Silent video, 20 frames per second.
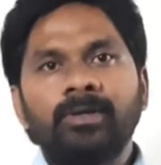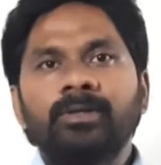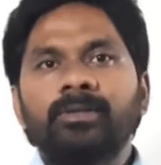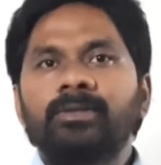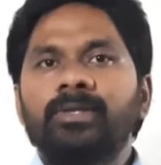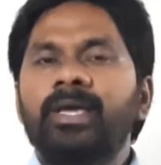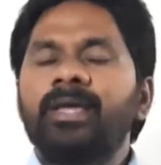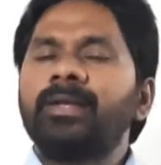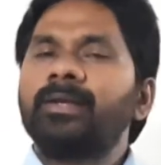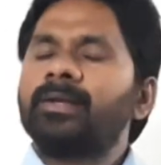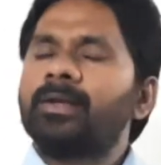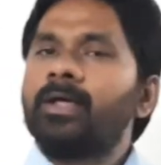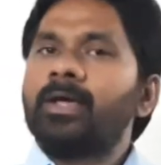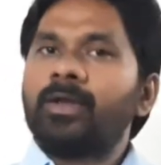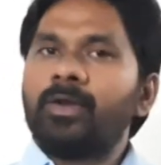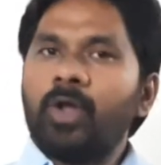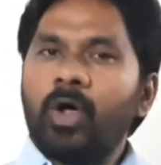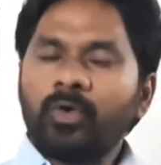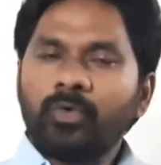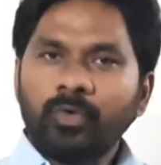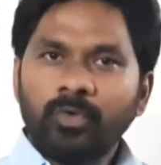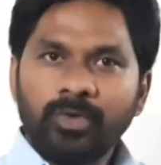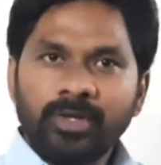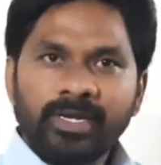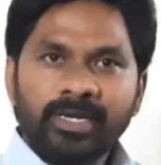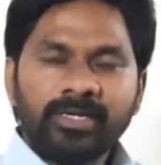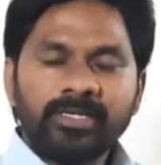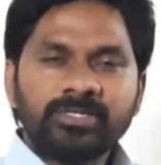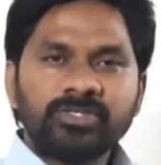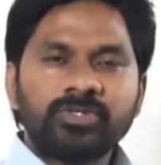Then not
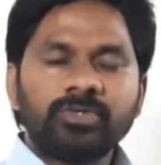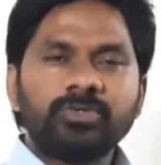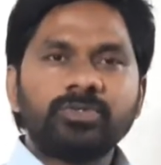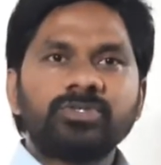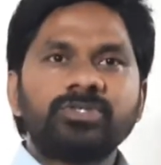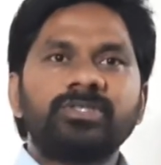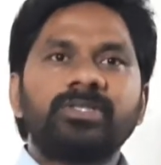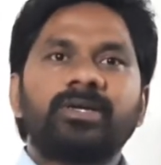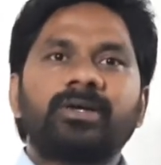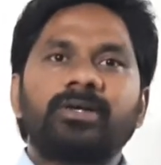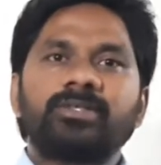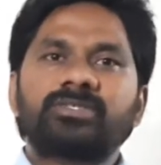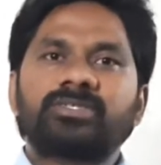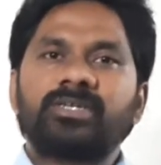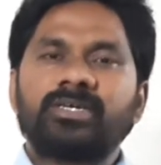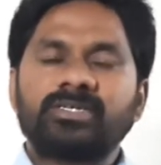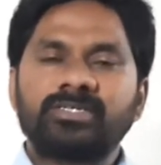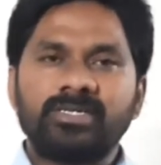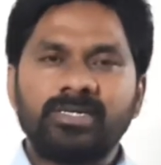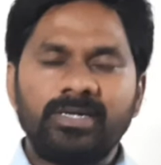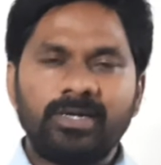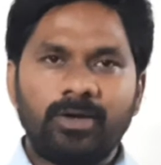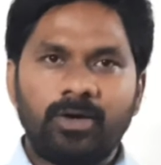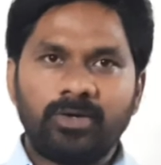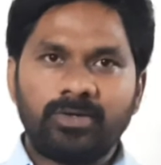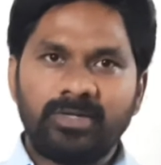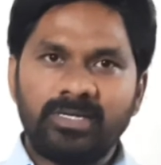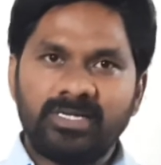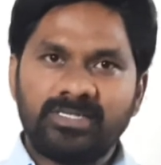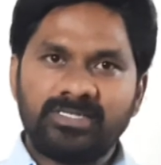only it is used in the construction and
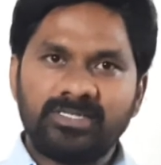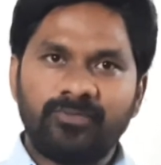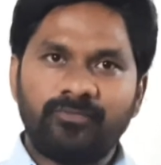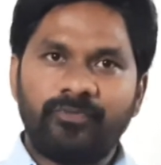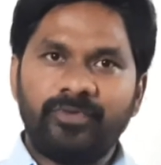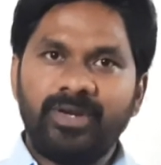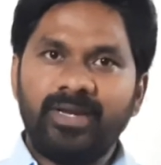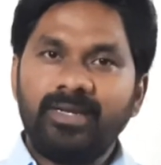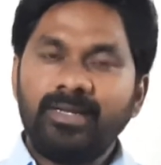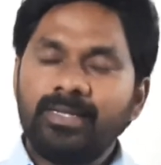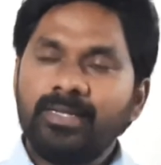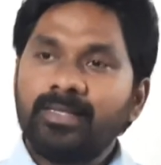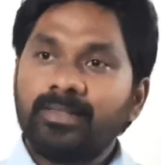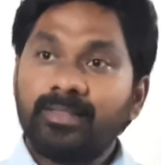architecture field,